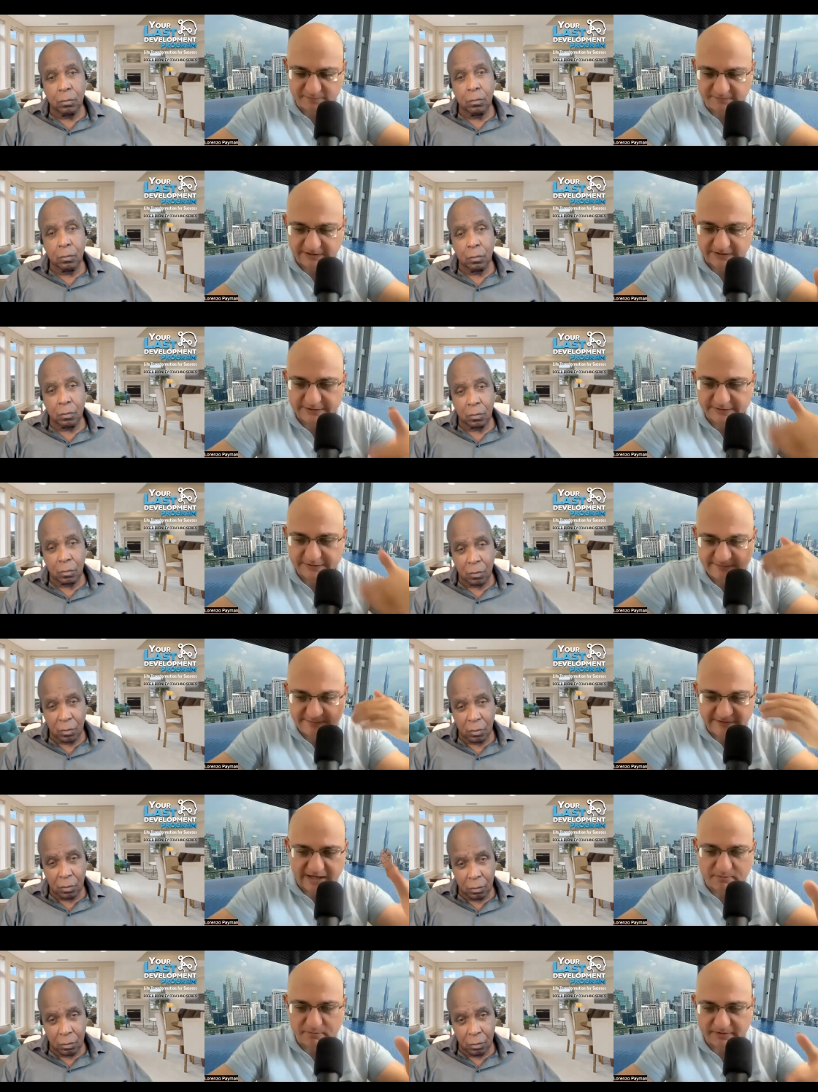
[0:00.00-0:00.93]
Speaker 1: fear,
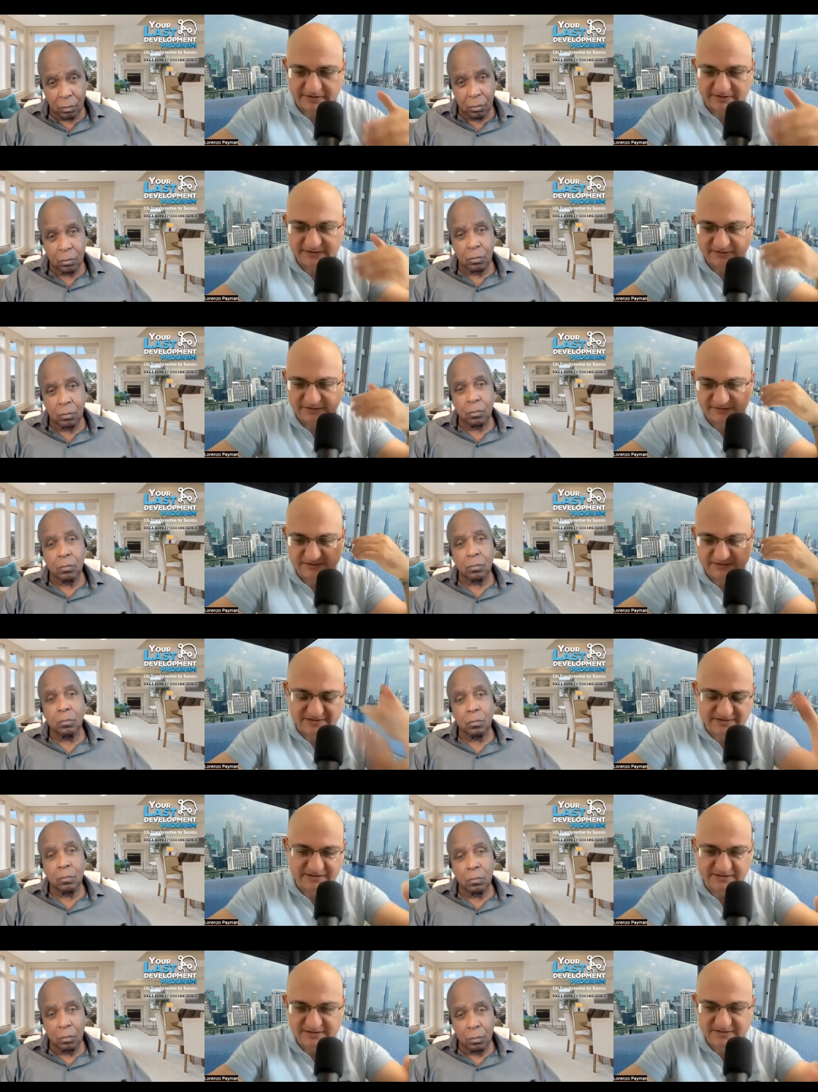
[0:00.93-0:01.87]
famine,
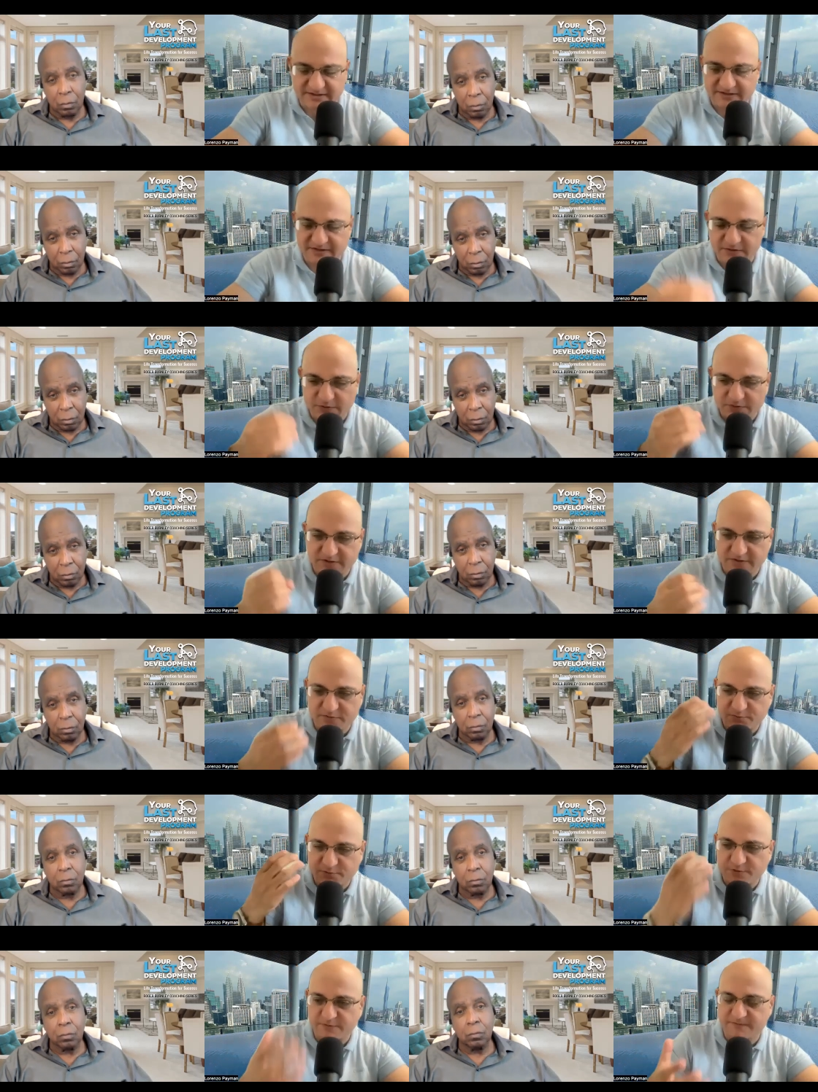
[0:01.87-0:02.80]
disease, and those that are
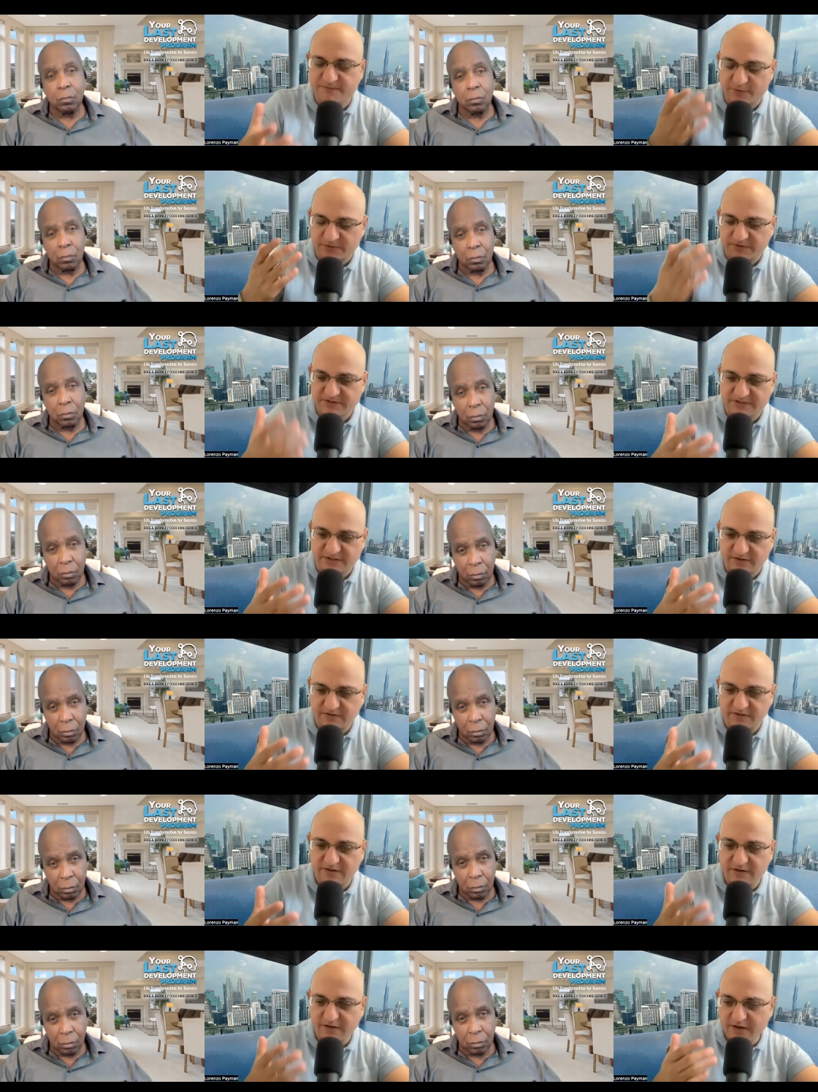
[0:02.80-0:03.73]
more focused
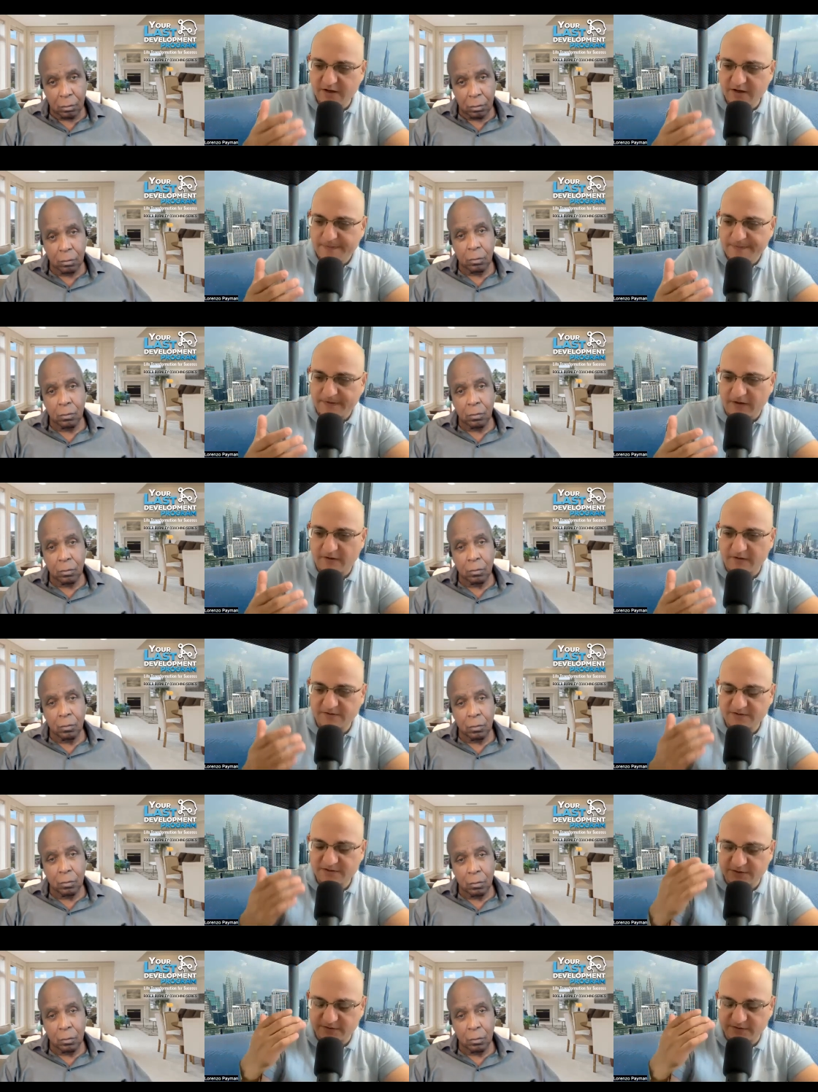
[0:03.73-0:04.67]
on
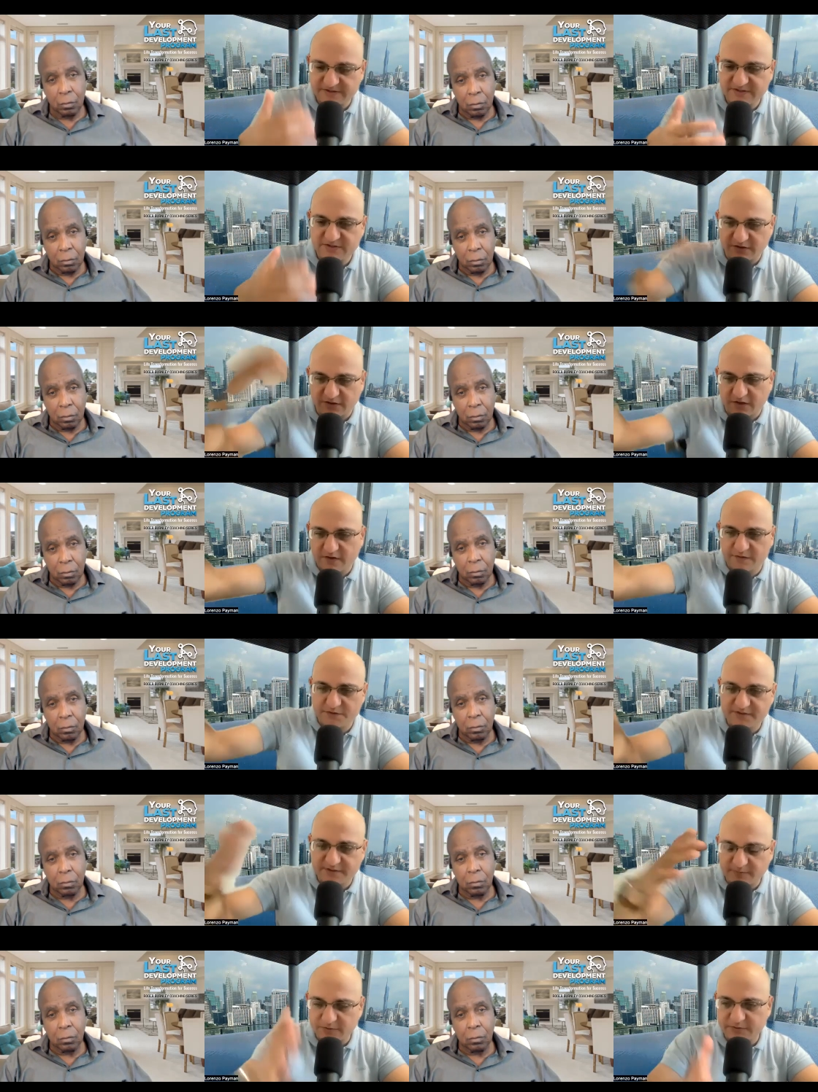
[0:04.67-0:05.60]
service to
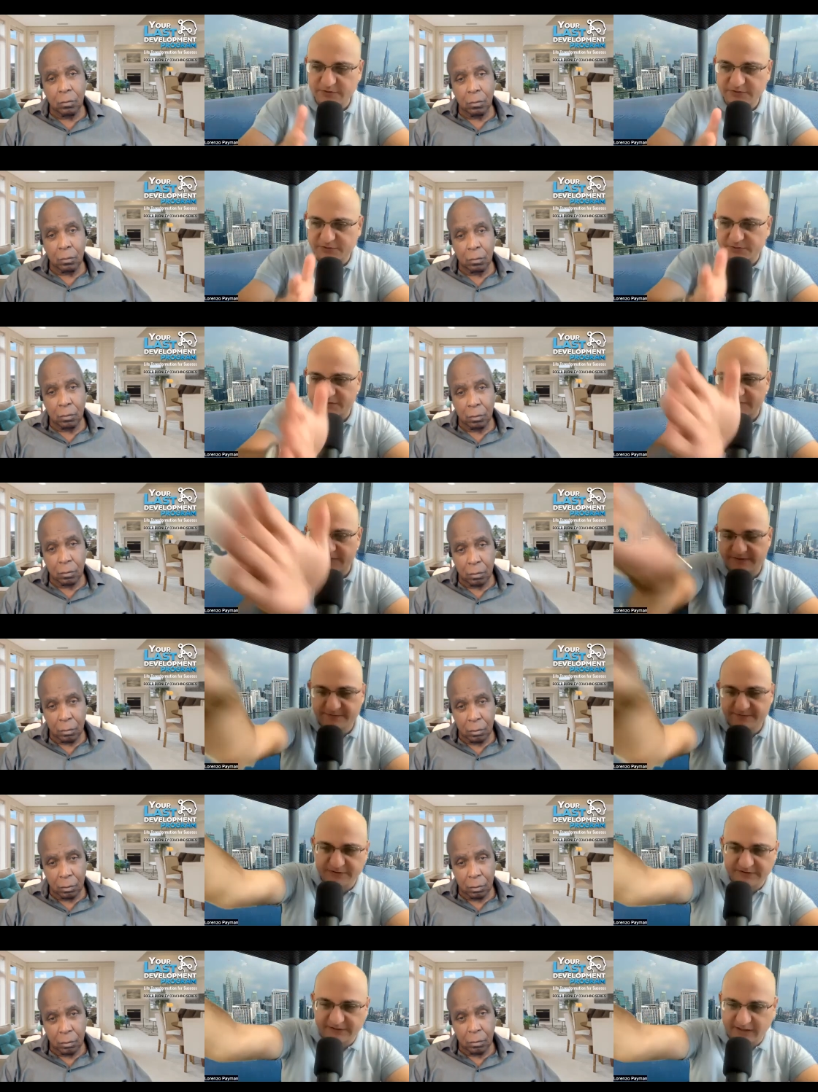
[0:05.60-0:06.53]
others will go to a
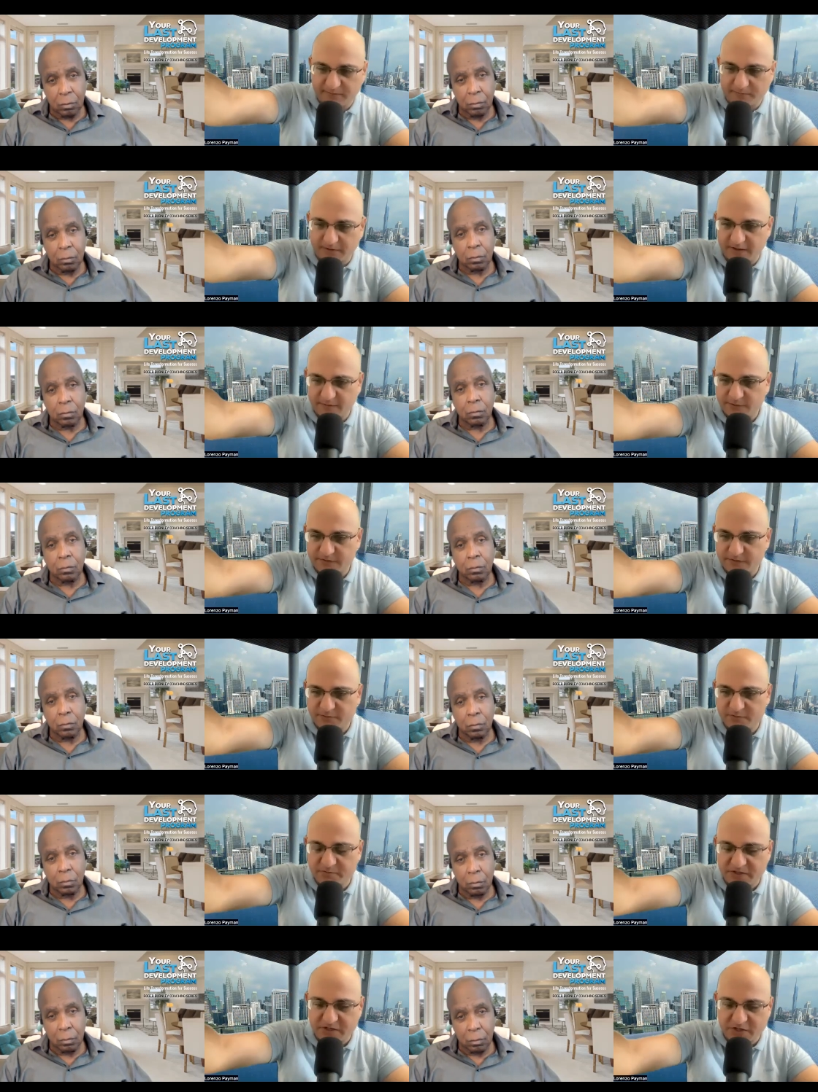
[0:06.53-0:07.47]
different timeline where there will
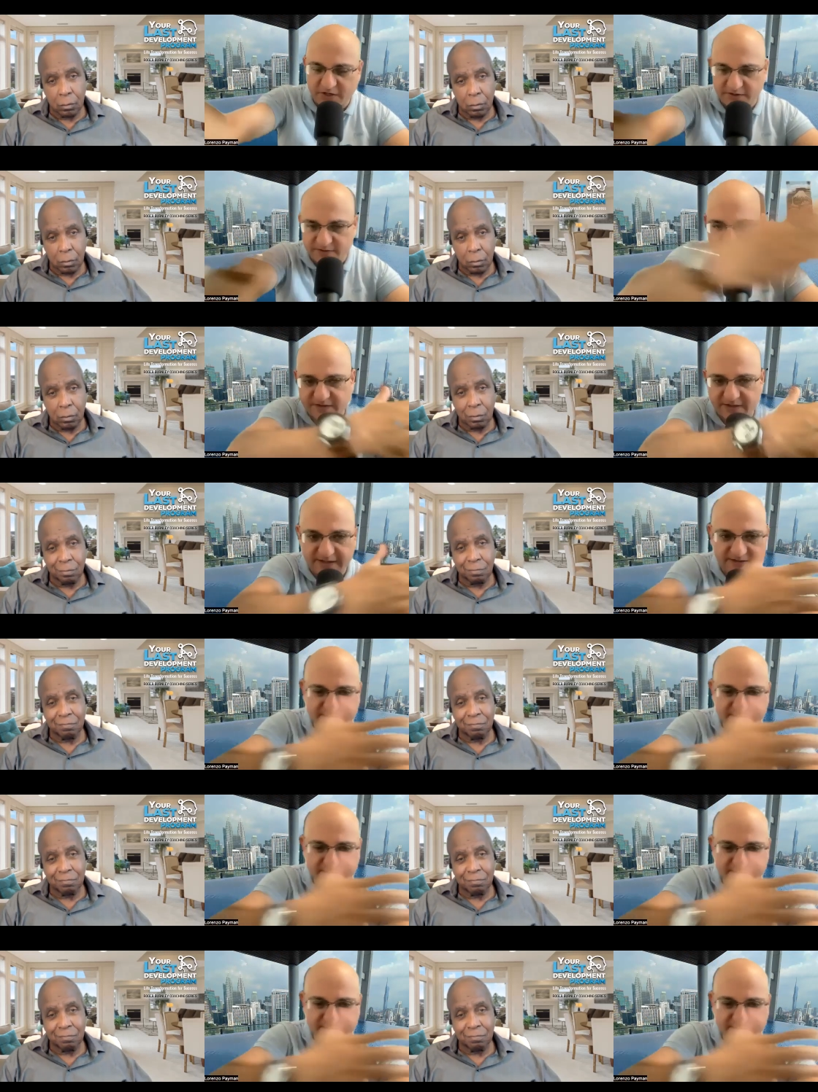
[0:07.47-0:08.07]
be none of that.